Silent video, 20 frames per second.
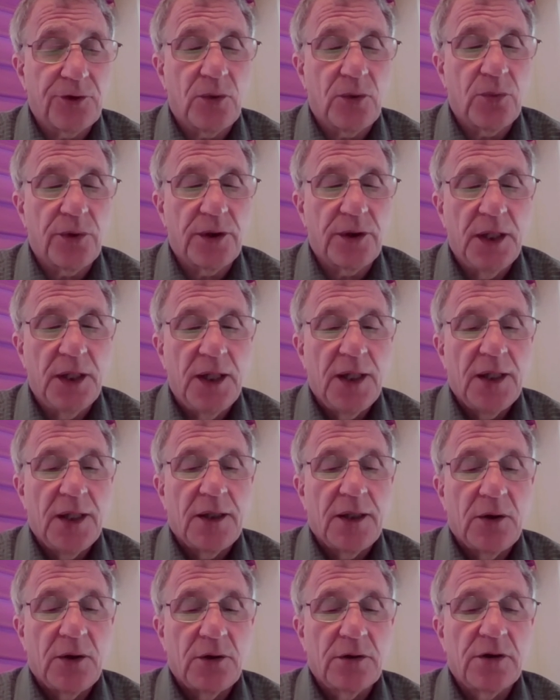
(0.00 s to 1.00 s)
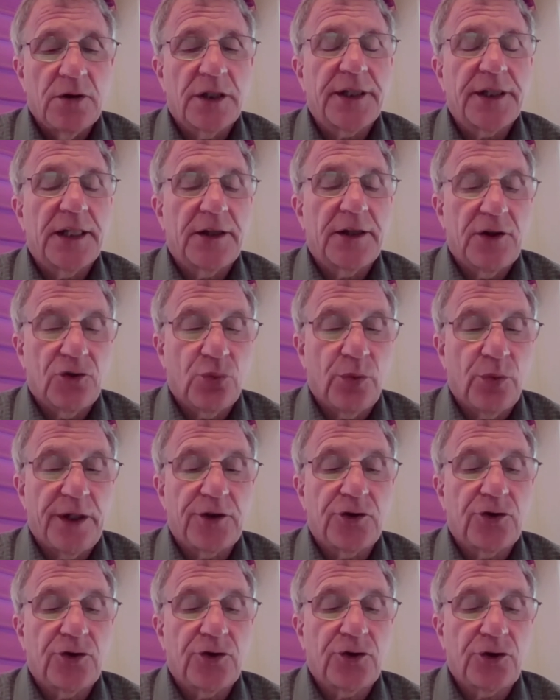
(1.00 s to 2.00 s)
We look at it this way.
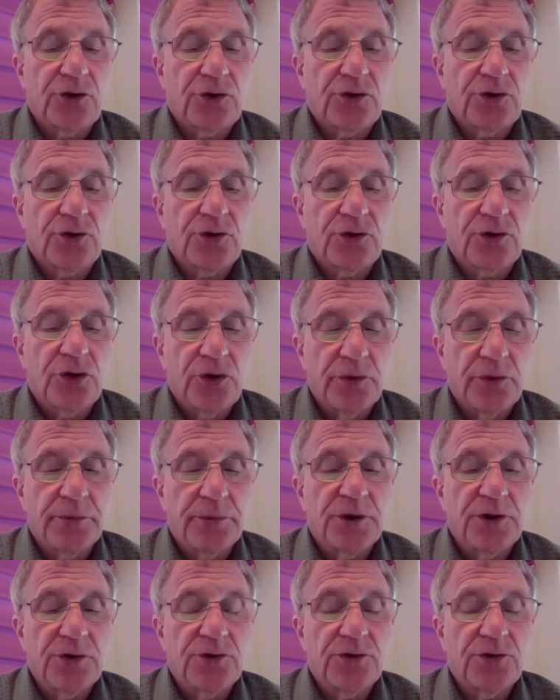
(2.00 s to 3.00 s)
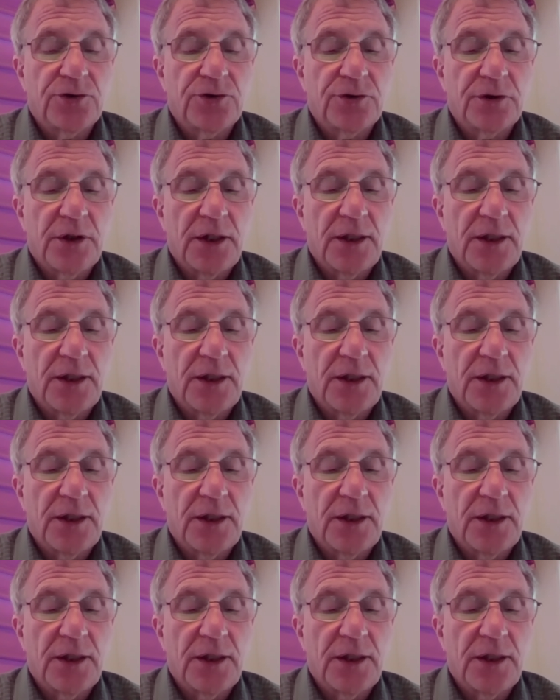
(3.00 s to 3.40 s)
Tumors,